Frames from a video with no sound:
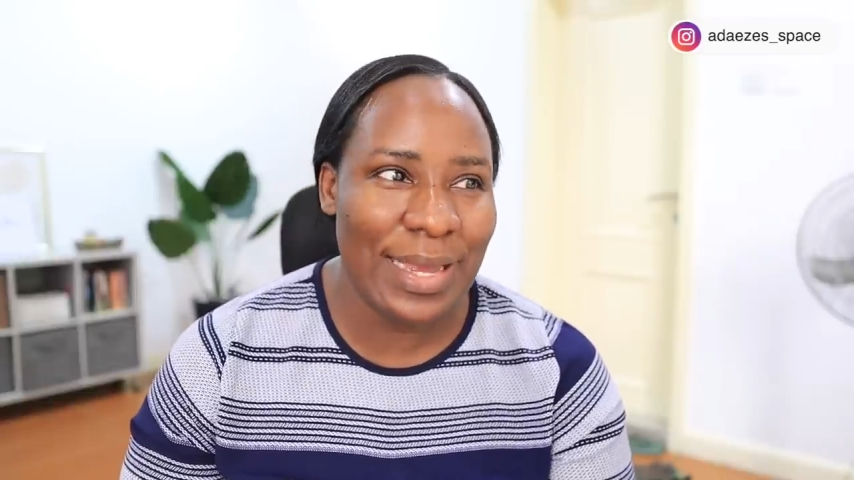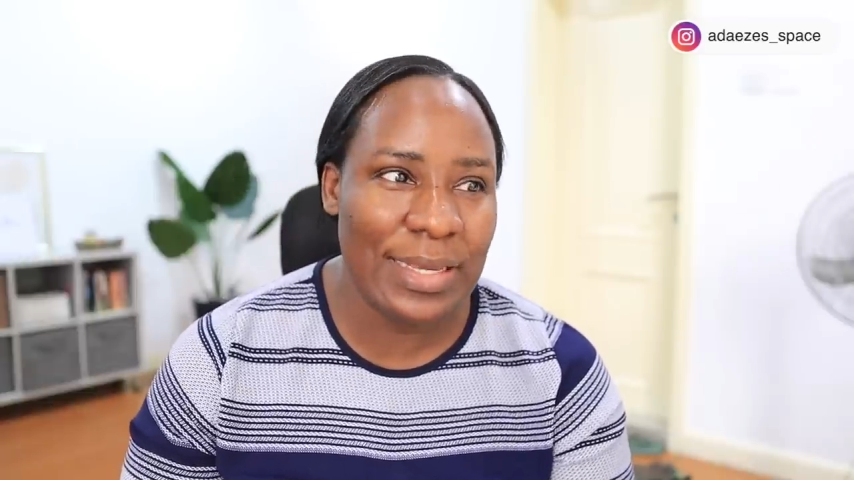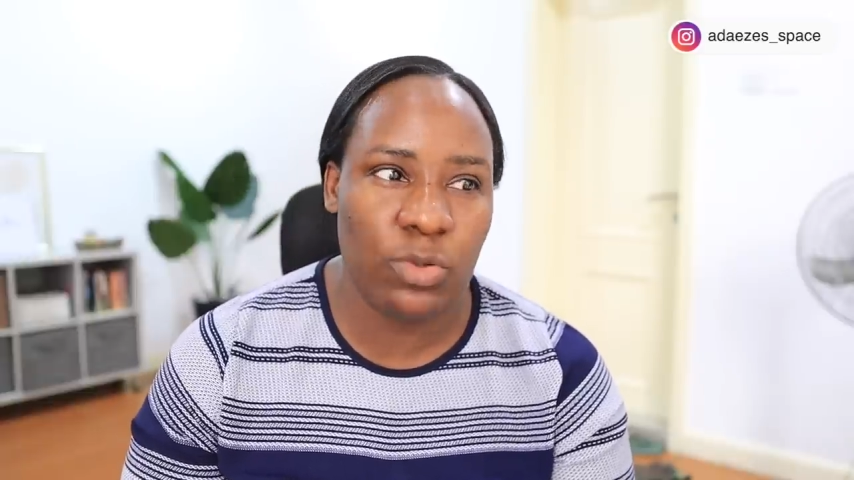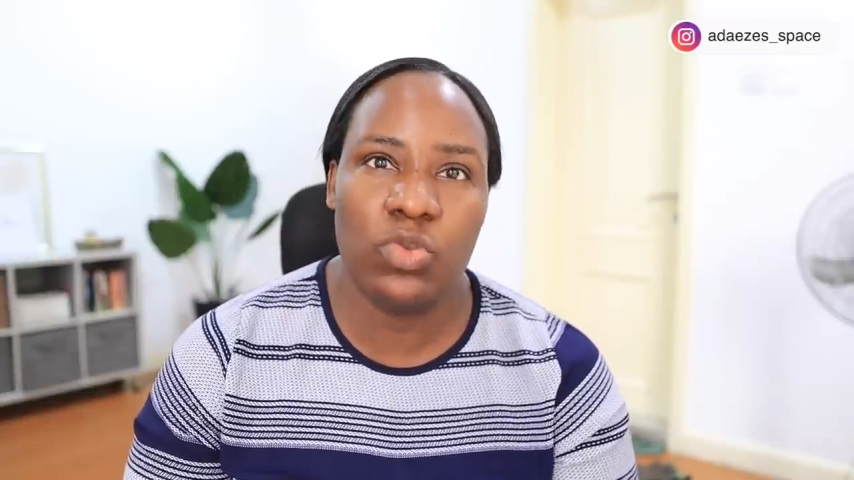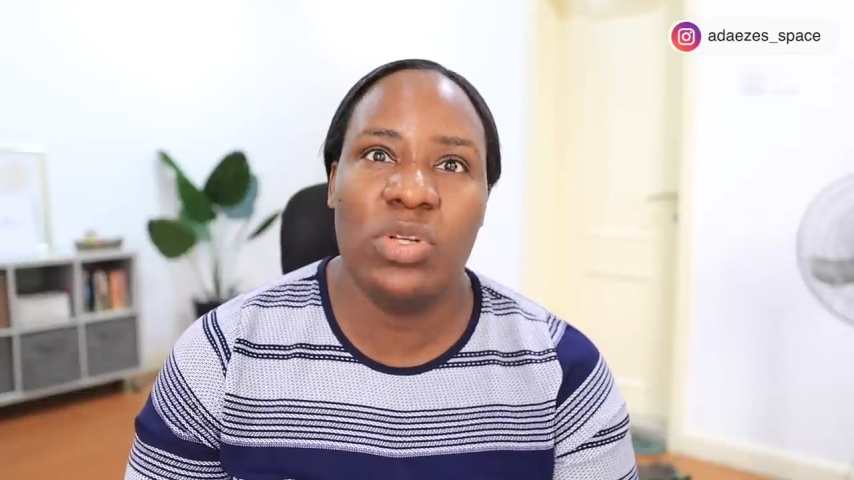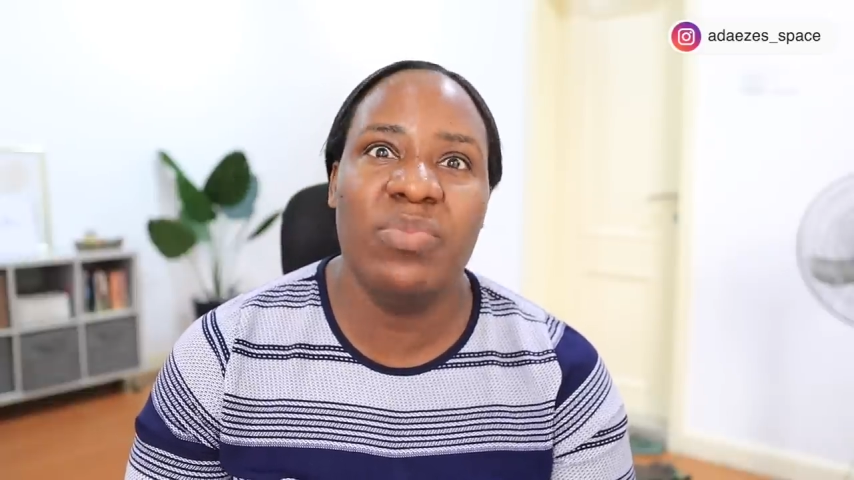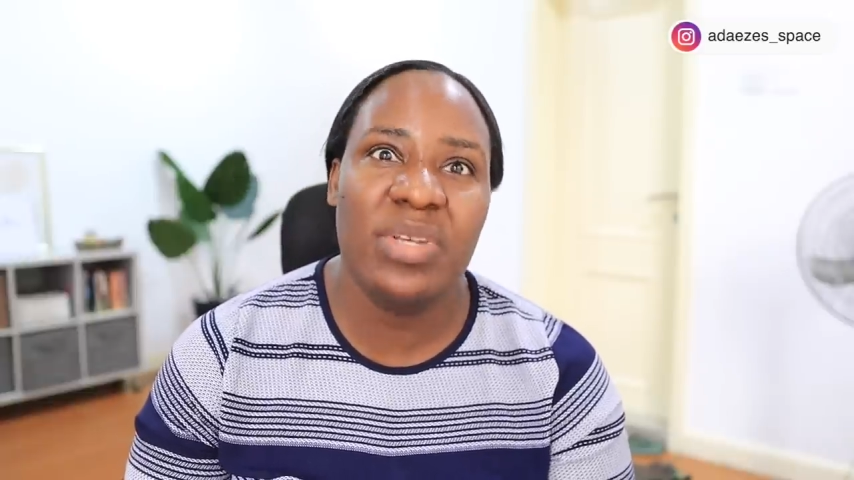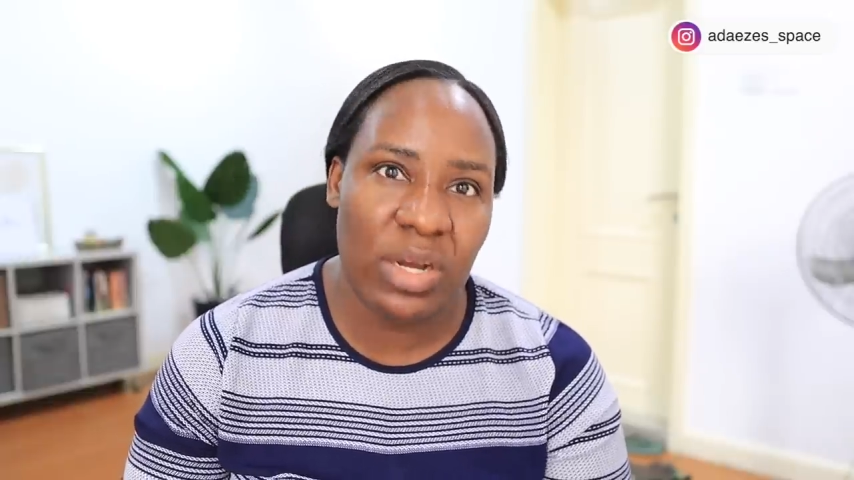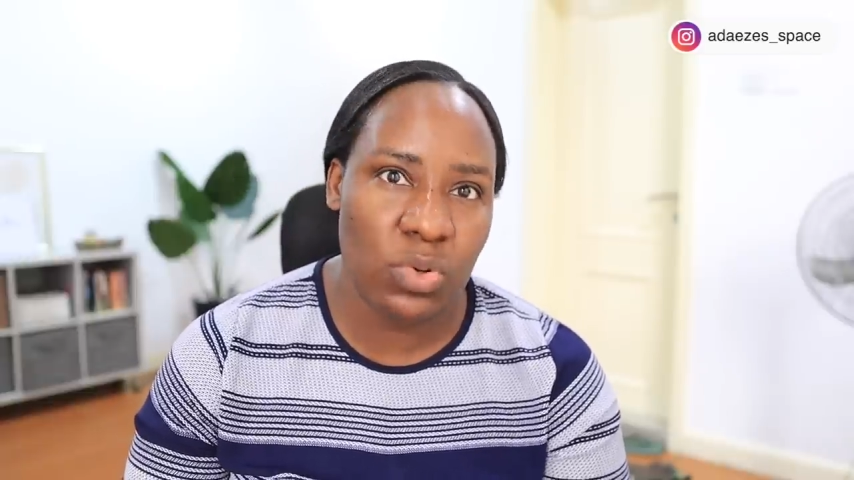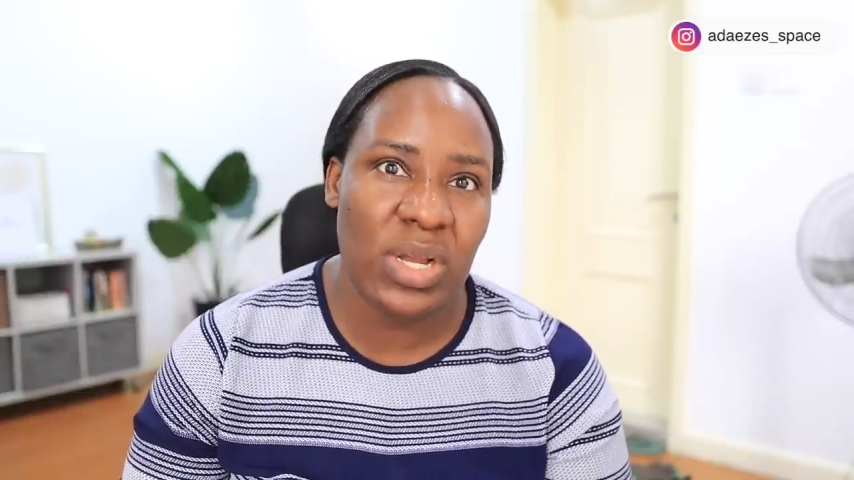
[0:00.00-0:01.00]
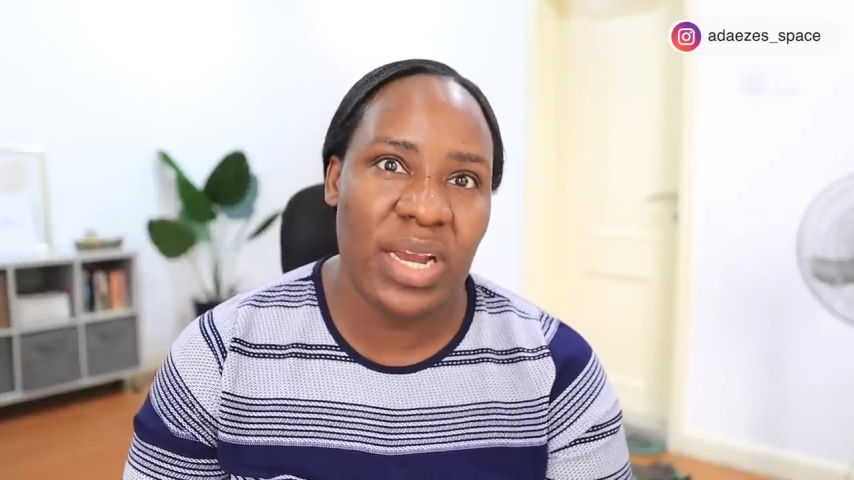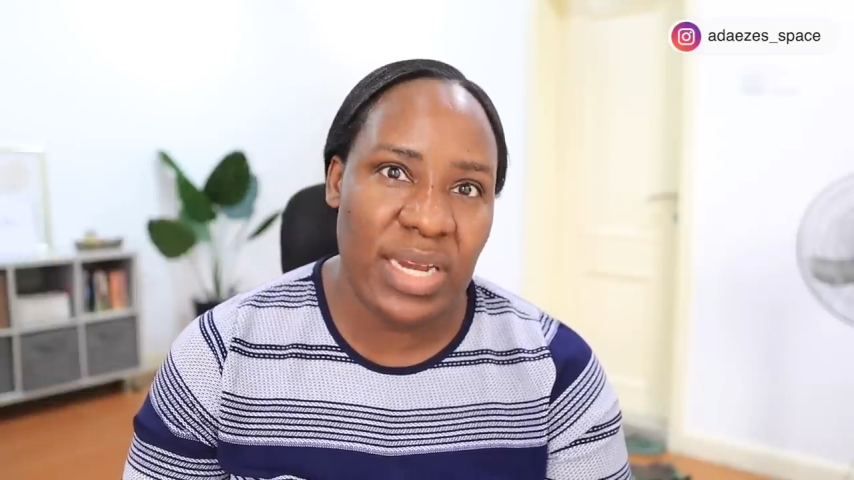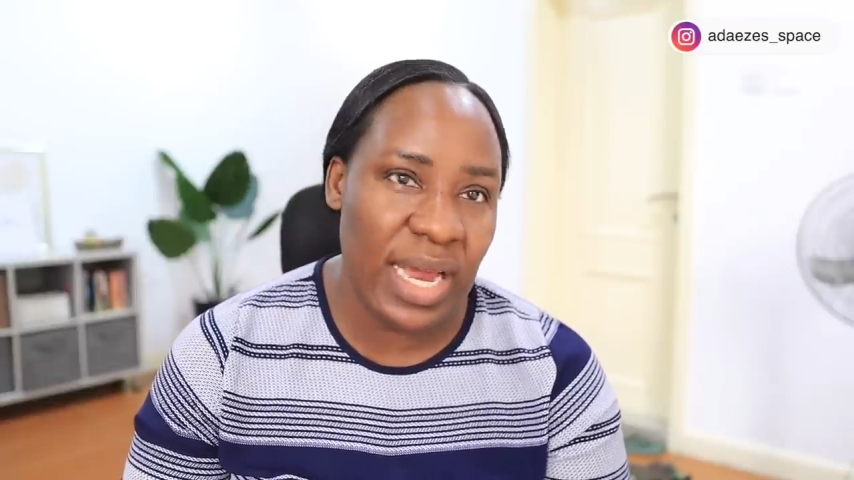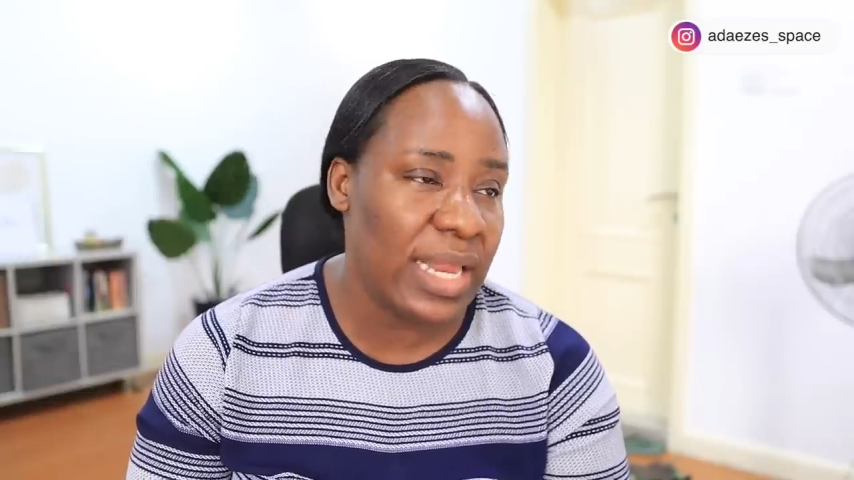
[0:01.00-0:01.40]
like it was only me that could carry her.